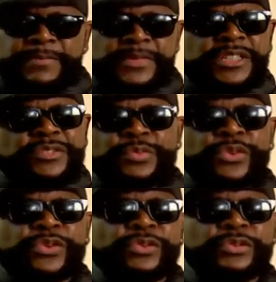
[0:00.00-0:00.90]
this
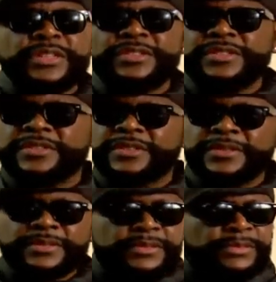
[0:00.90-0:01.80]
world has just
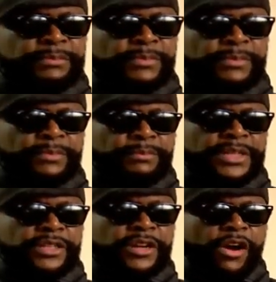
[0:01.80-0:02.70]

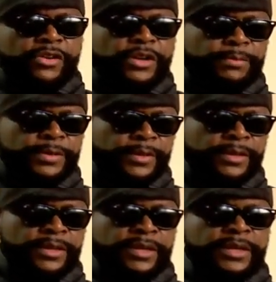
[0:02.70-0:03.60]
been caught up
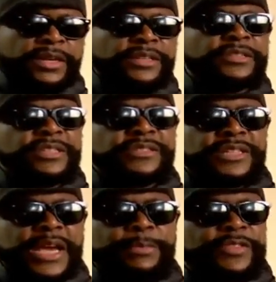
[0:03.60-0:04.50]
into this
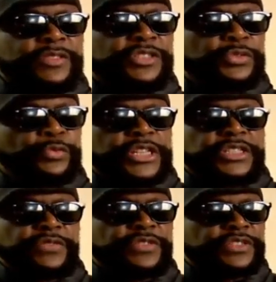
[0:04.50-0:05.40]
type of
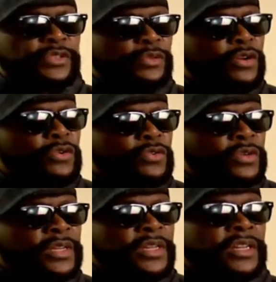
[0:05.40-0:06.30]
situation for so long
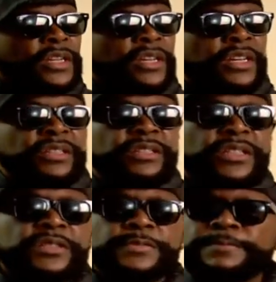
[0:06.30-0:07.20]

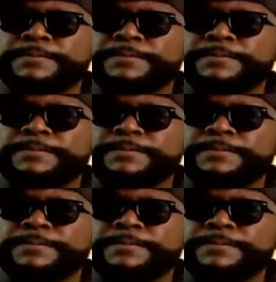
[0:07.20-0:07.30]
until